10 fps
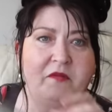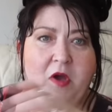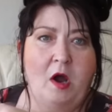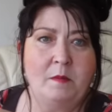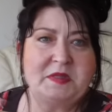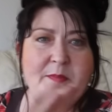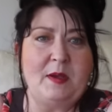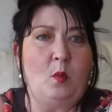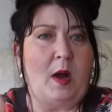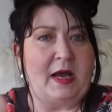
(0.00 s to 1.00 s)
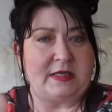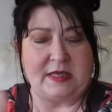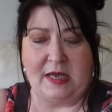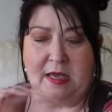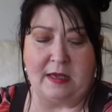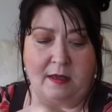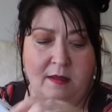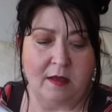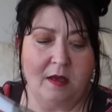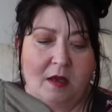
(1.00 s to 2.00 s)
know if your arms a bit wider here